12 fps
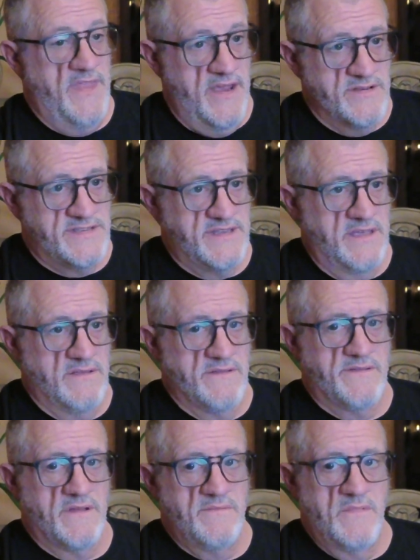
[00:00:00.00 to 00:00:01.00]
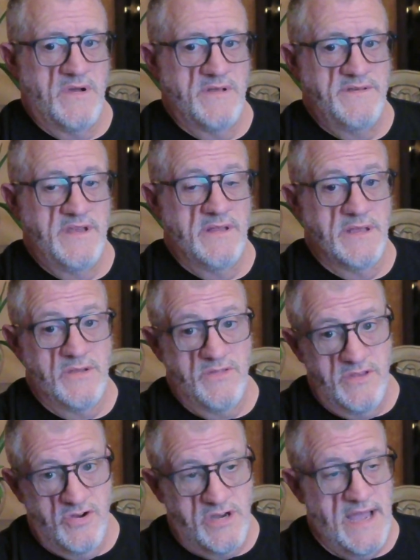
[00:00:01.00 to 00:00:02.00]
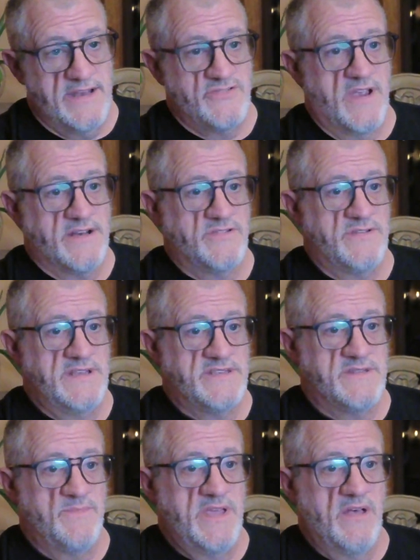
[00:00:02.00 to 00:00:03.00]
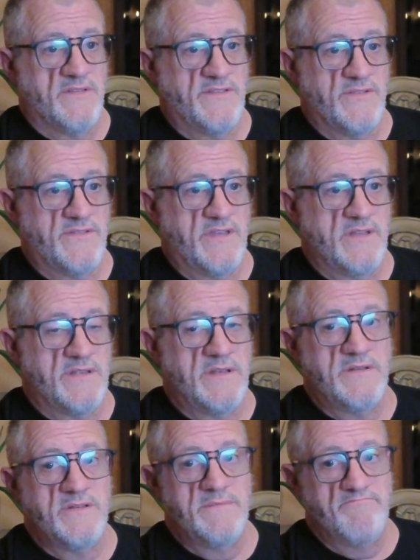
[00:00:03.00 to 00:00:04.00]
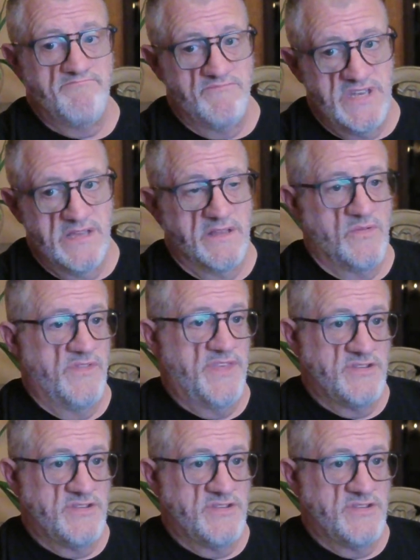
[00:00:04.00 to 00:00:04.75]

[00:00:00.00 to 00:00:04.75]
their skills on dealing. Your contractor needs to be also skilled in dealing with a